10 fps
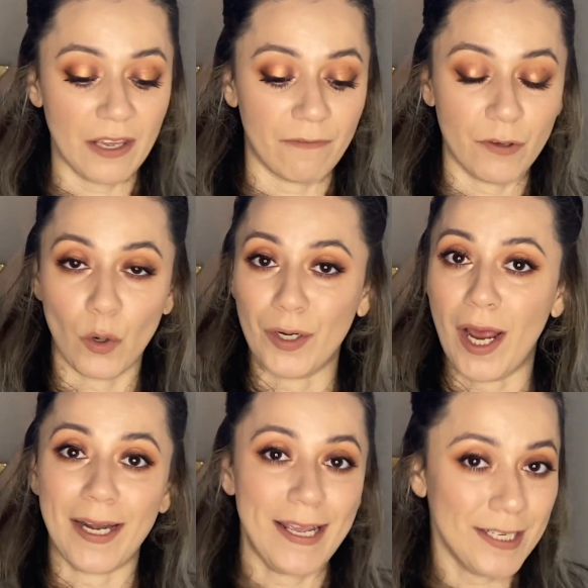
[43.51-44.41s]
If you are
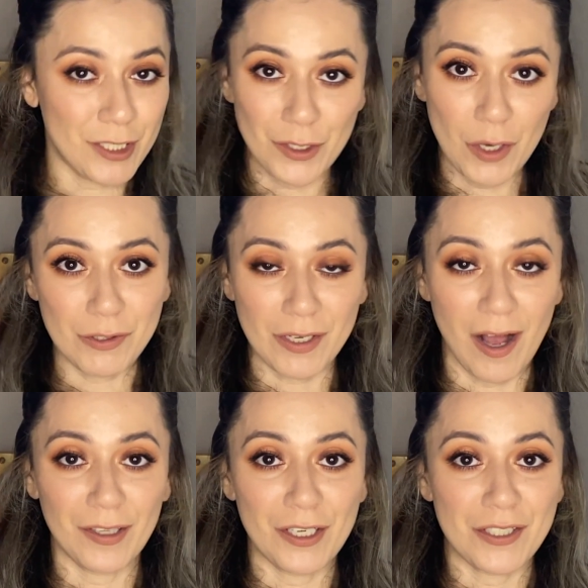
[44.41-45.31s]
not into those
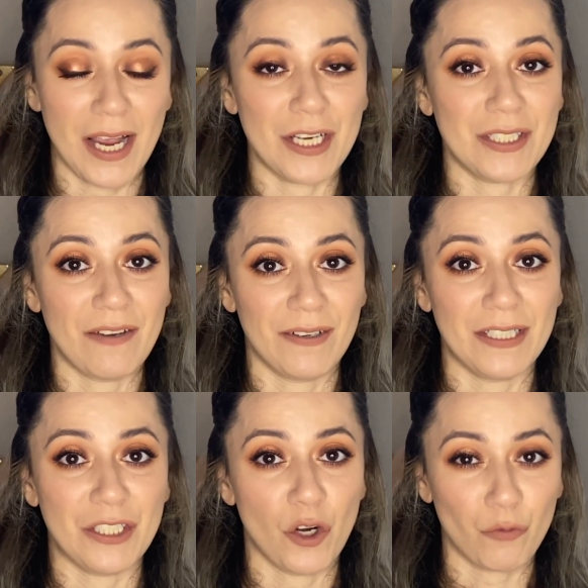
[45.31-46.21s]
colors, I
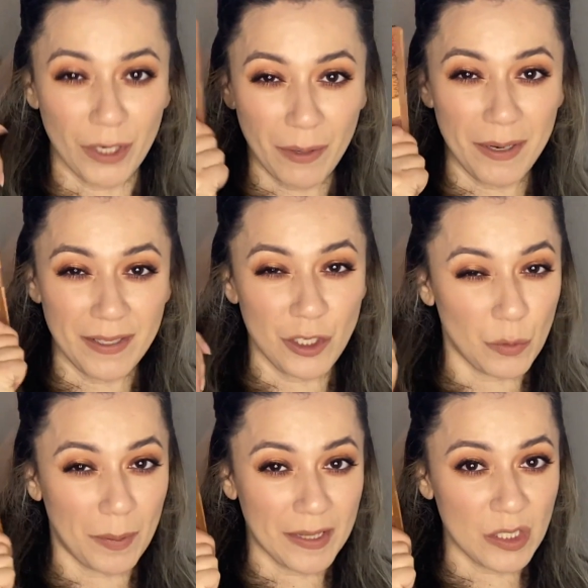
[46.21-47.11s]
definitely don't recommend that you
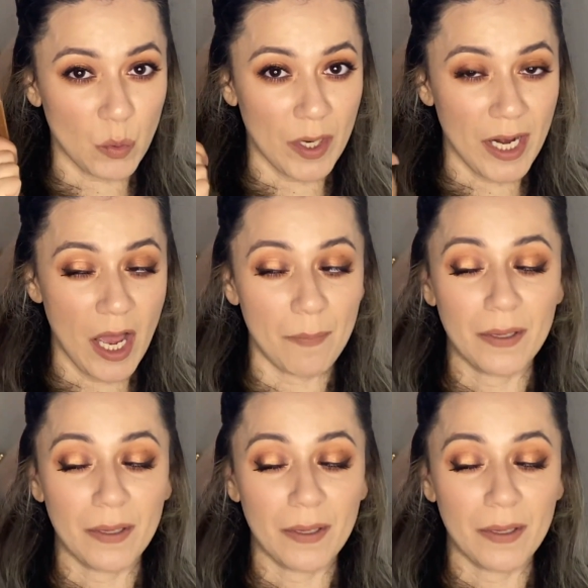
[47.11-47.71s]
pick this one up.